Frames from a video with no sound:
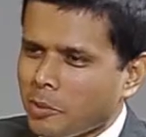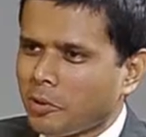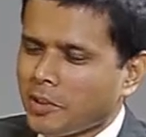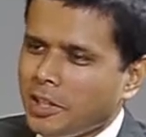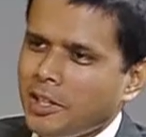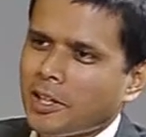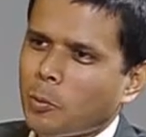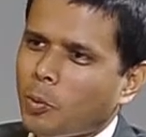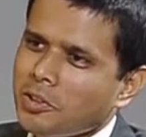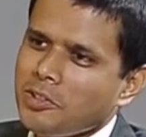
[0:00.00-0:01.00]
about India,
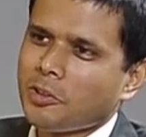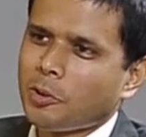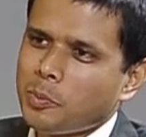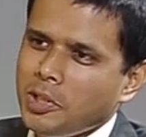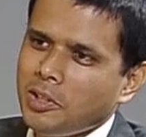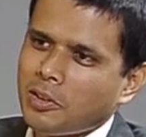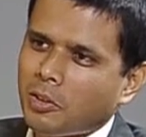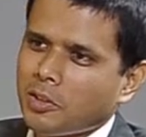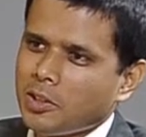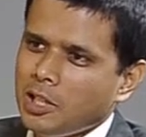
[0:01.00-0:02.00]
what is your opinion
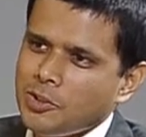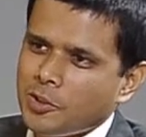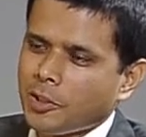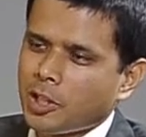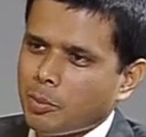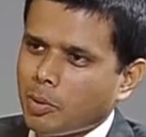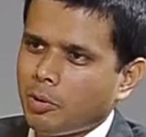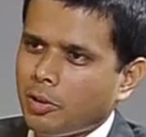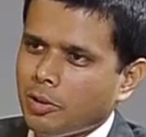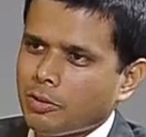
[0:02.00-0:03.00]
on the engineering
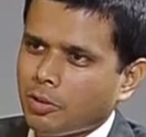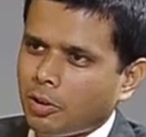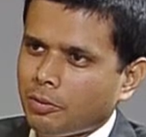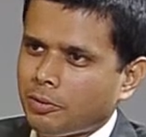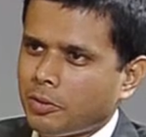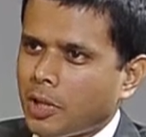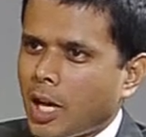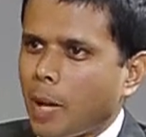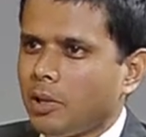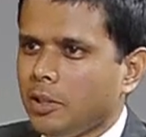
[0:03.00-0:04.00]
capabilities of,
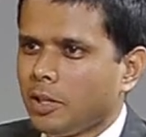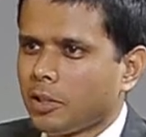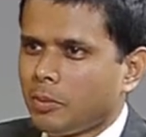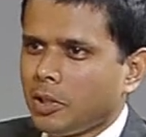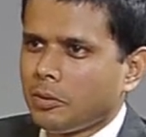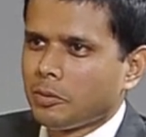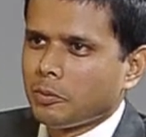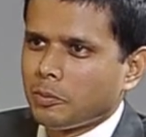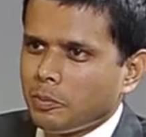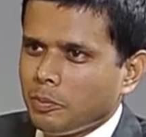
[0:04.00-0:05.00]
I mean, India is being
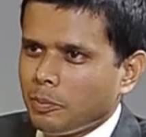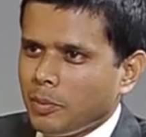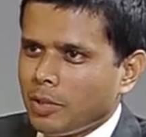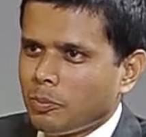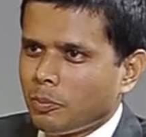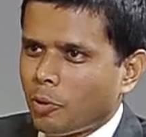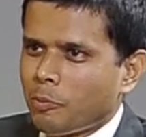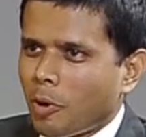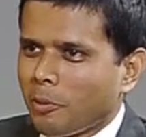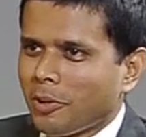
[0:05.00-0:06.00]
made more
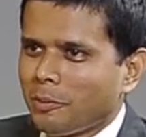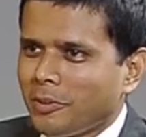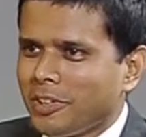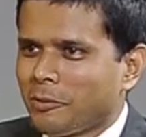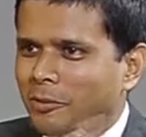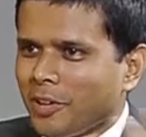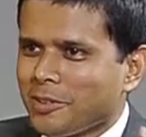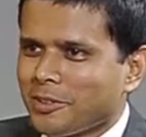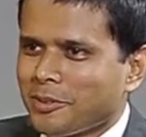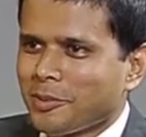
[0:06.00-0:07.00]
popular with the
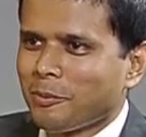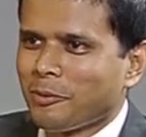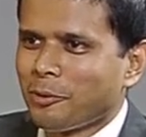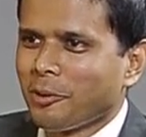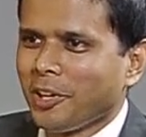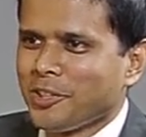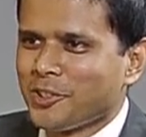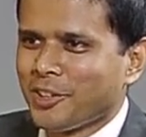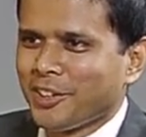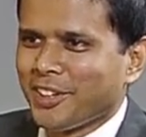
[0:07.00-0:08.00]
phrase frugal
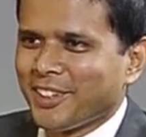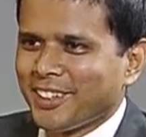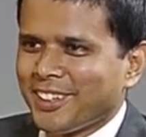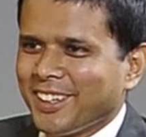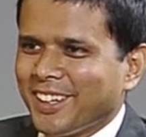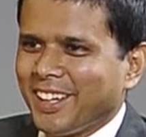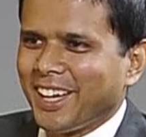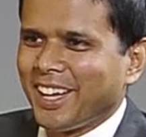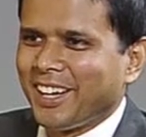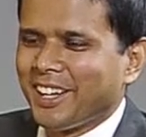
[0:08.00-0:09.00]
engineering.
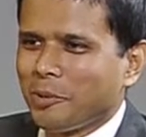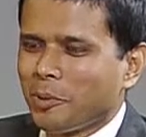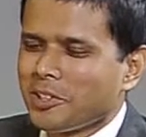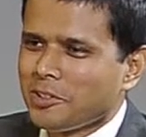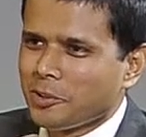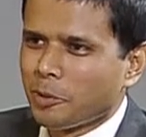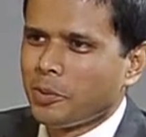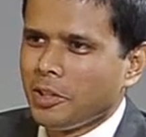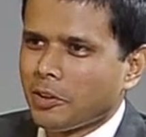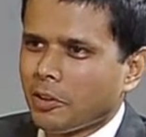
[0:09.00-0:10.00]
And what is your
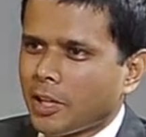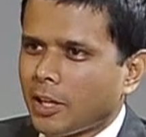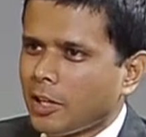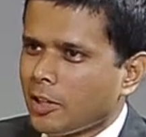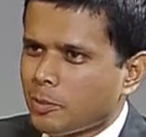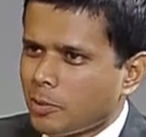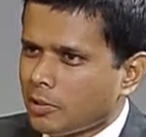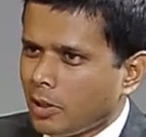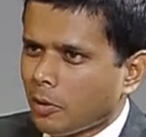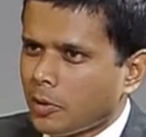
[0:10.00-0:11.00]
opinion on that, and
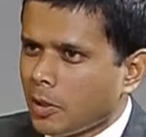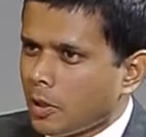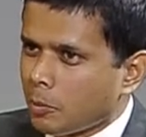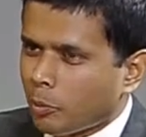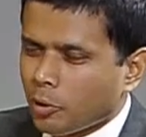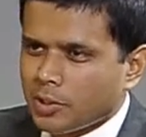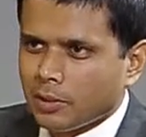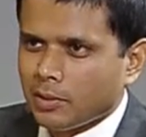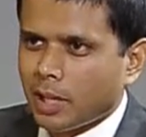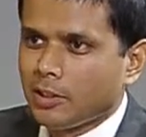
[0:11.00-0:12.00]
especially on
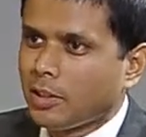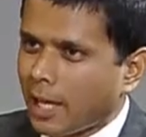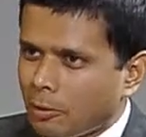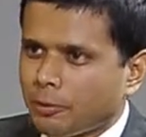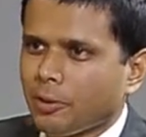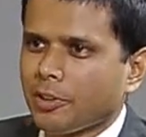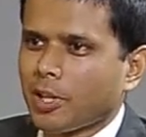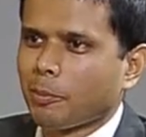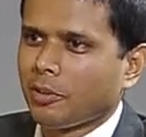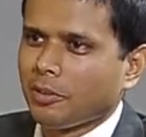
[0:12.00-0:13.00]
projects like the Nano, for
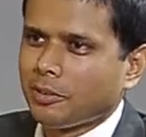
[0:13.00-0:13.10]
example?